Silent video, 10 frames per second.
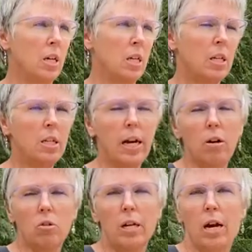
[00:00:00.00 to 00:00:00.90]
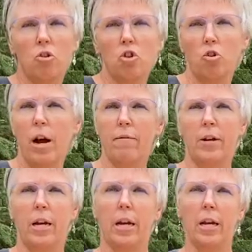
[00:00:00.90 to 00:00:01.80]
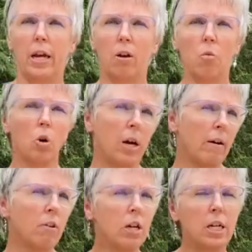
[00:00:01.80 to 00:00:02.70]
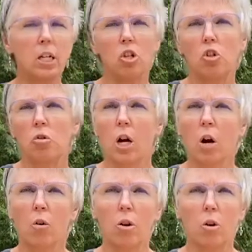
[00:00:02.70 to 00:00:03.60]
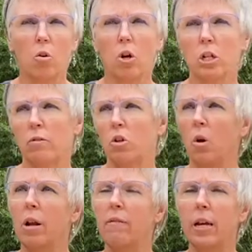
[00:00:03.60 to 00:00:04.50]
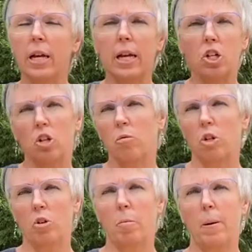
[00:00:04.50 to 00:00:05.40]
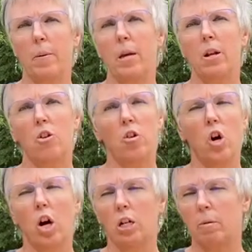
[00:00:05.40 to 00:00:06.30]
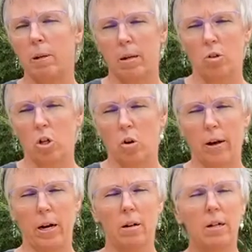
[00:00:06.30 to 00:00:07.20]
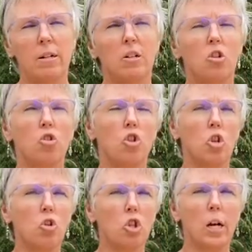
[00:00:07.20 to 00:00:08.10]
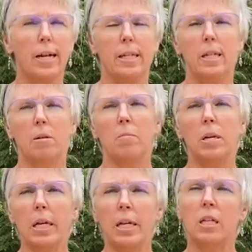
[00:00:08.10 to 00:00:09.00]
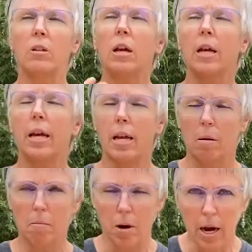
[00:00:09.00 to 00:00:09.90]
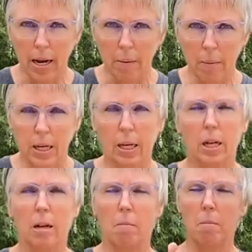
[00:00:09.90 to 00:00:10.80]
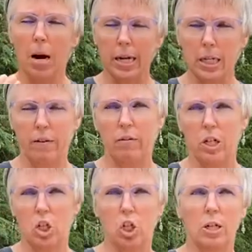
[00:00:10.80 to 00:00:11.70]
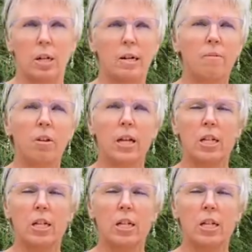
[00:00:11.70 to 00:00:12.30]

downtown traffic and wherever it is that you go in your course. If you go on a vacation, you want your puppy and your dog to be able to go there. So socializing means, again, in my opinion, in my definition, is